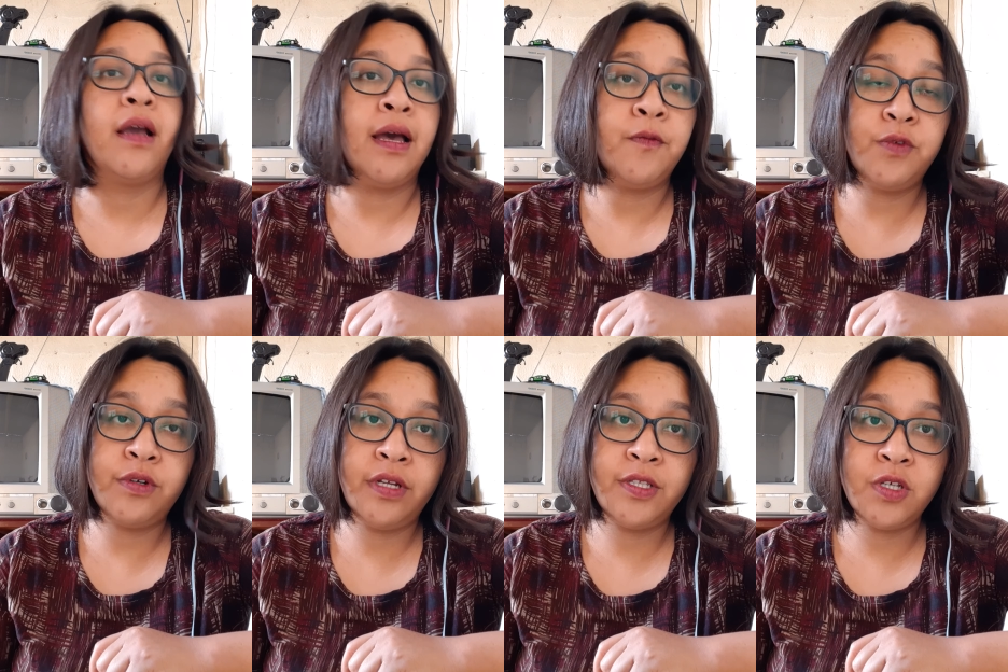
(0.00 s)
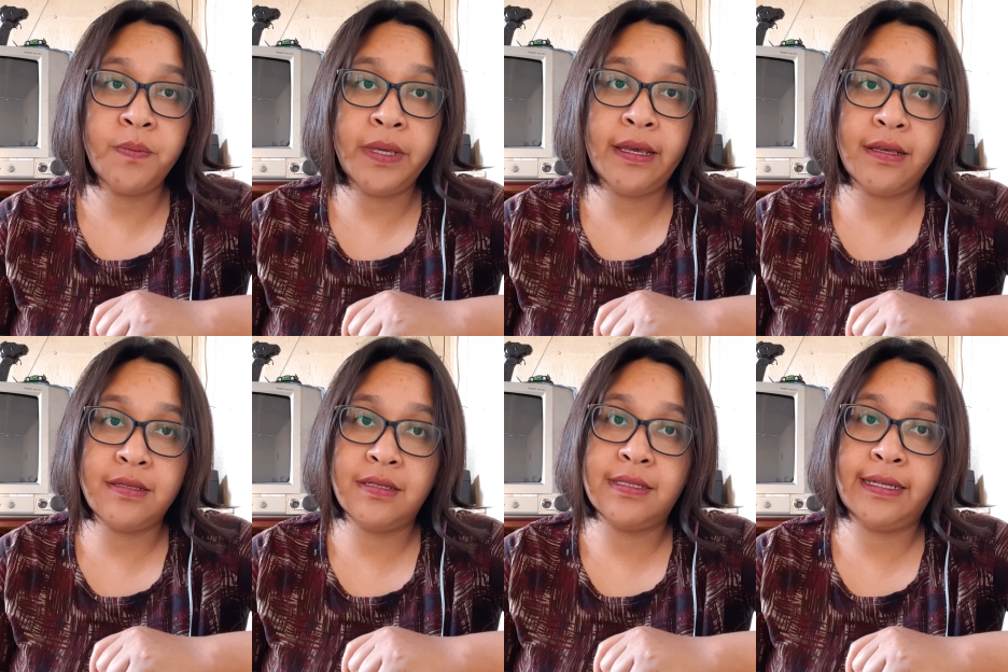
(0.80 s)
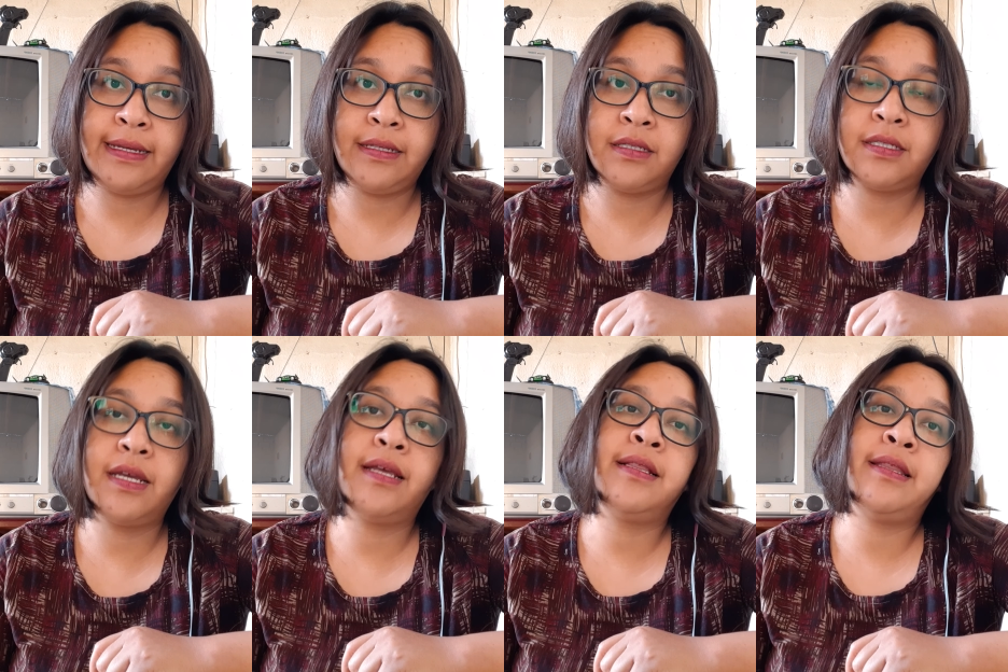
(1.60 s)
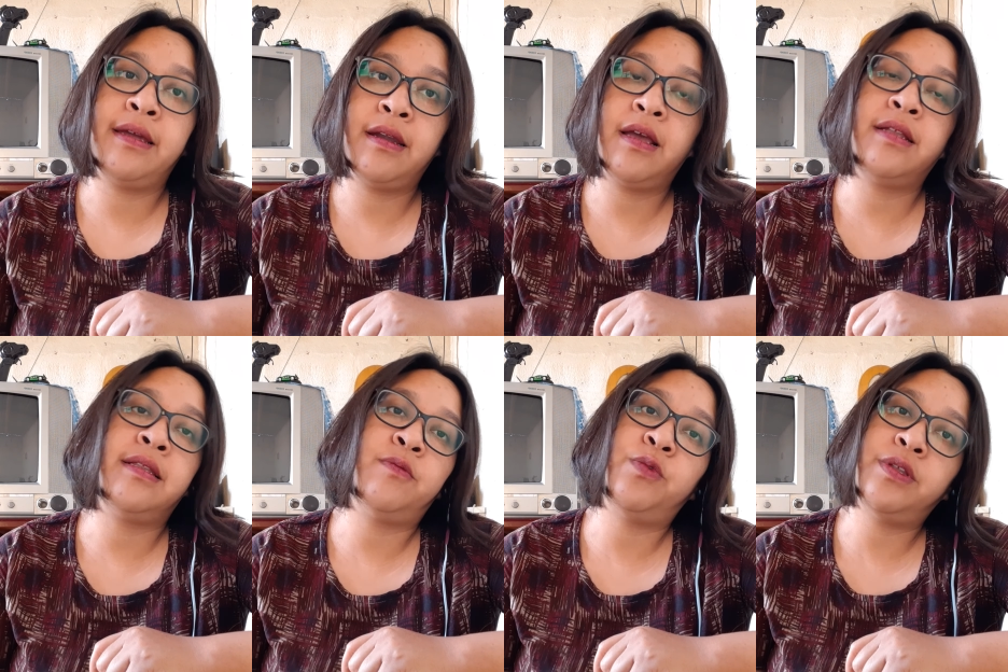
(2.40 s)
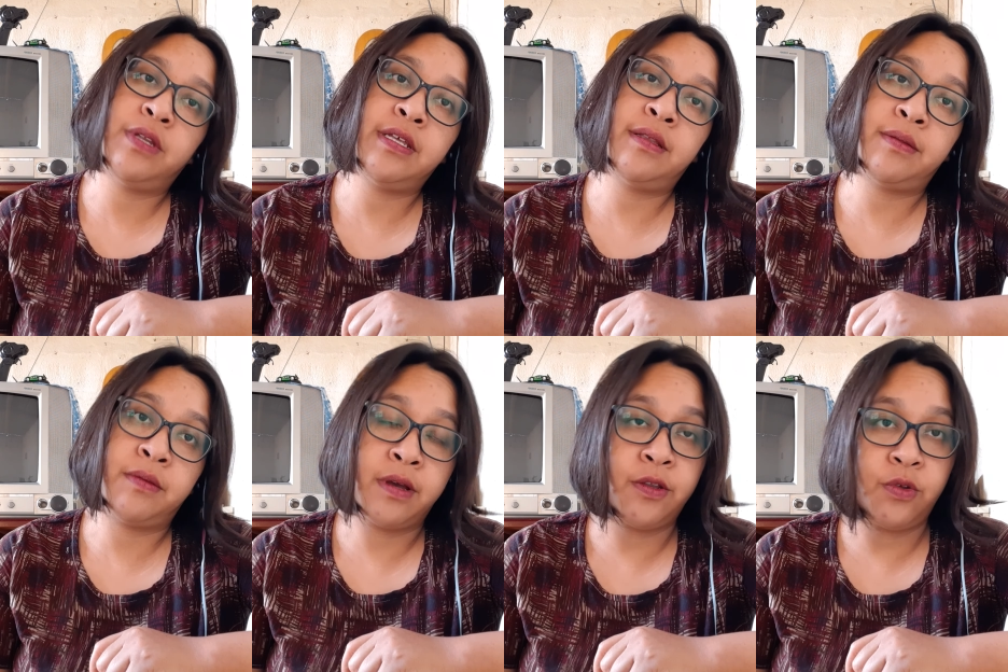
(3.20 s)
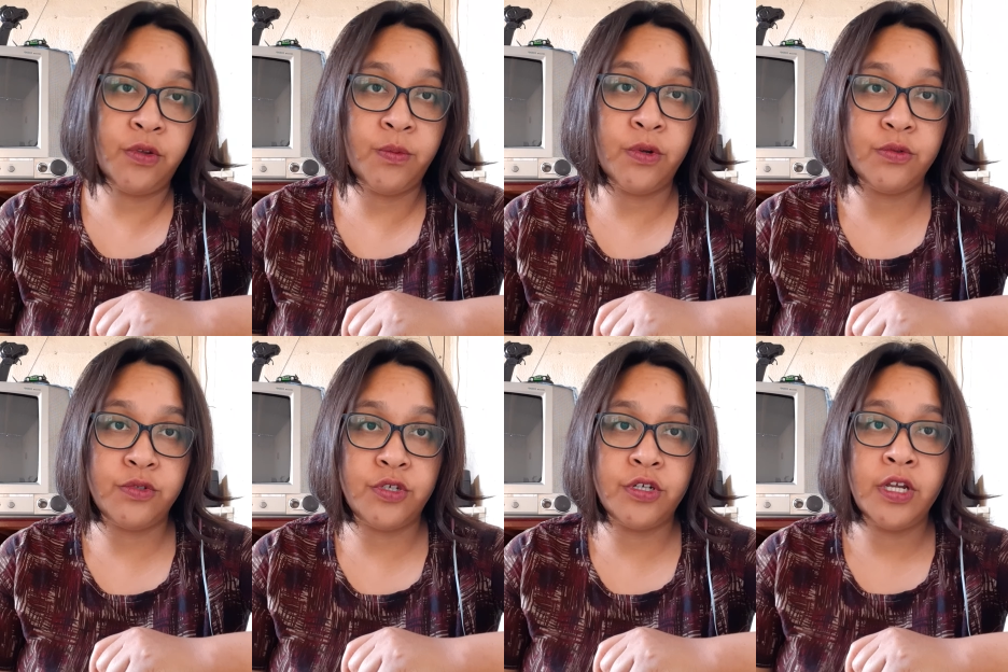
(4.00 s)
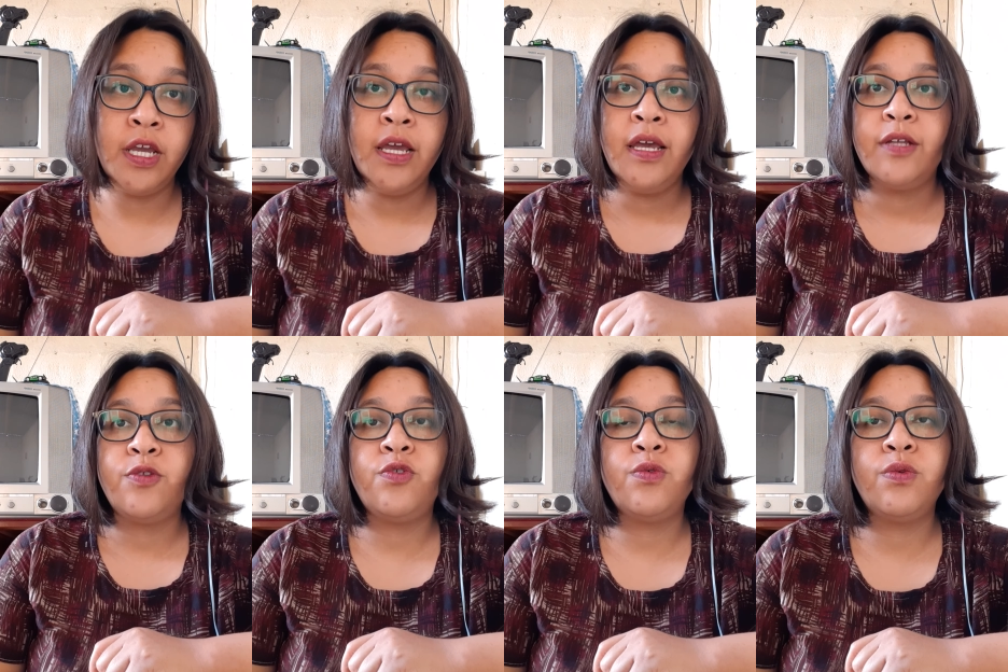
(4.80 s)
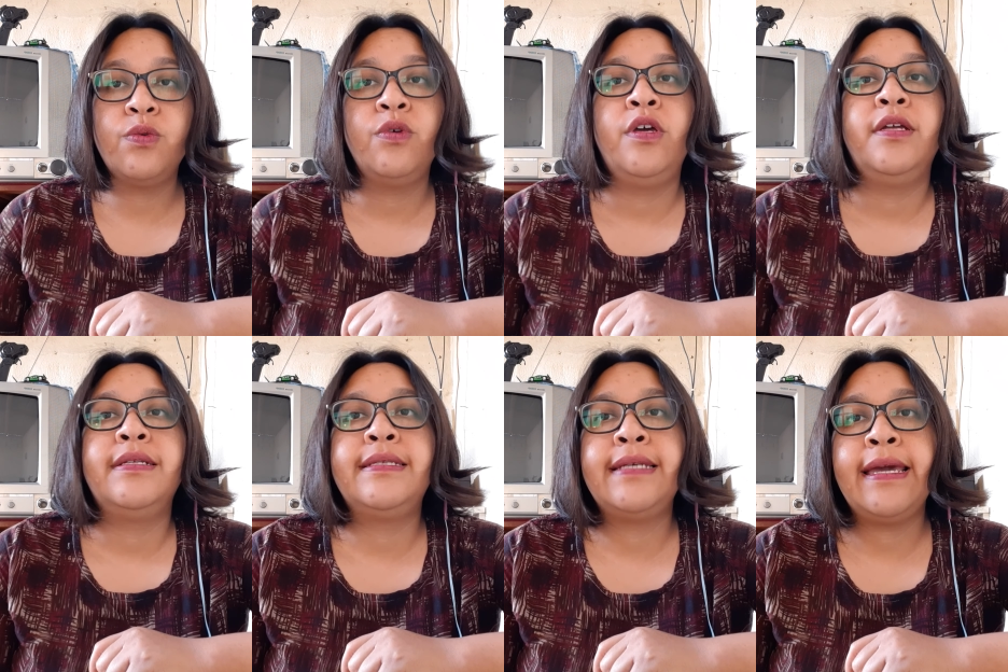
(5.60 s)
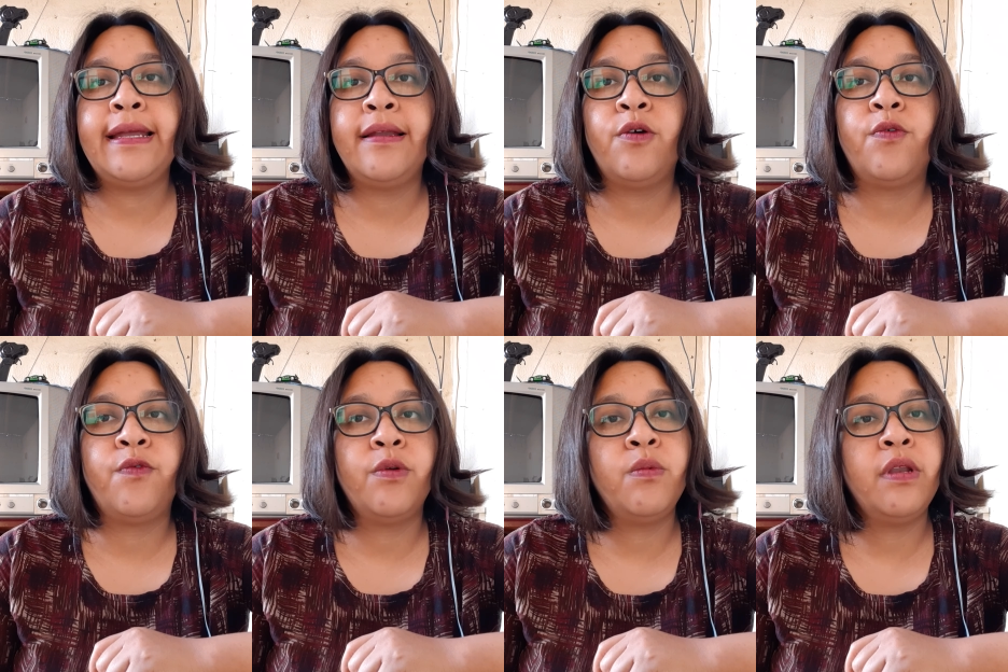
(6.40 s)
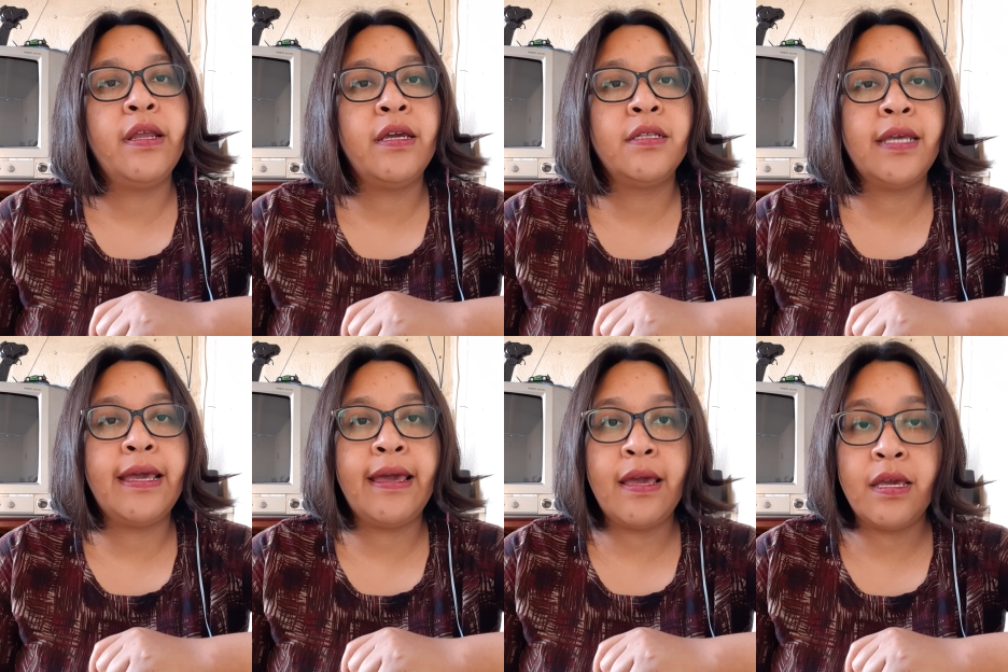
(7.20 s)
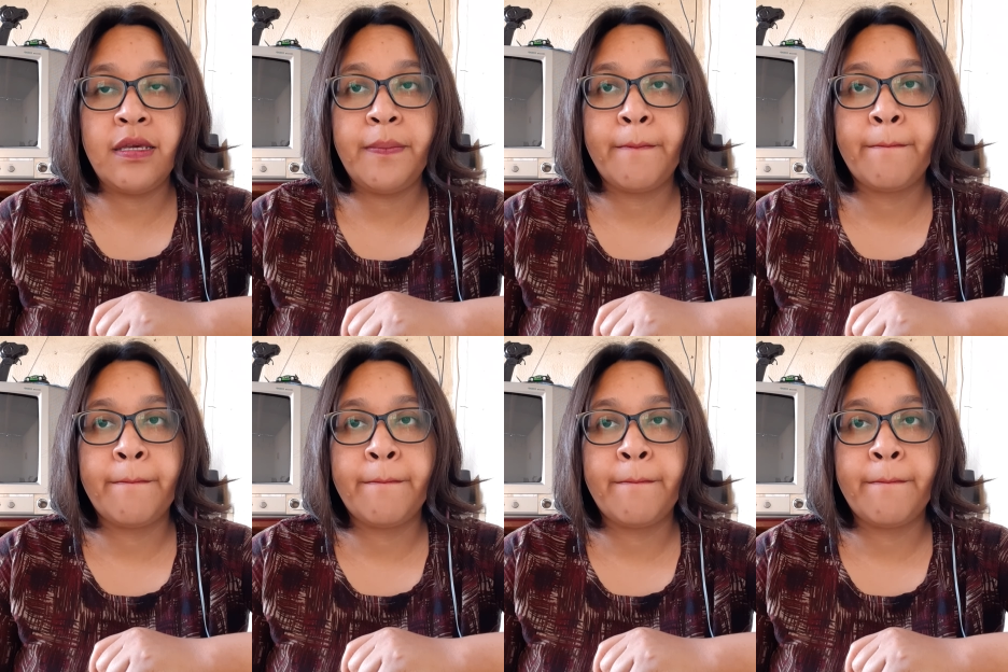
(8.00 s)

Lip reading: After the topic is stated, we need another volunteer to tell or formulate a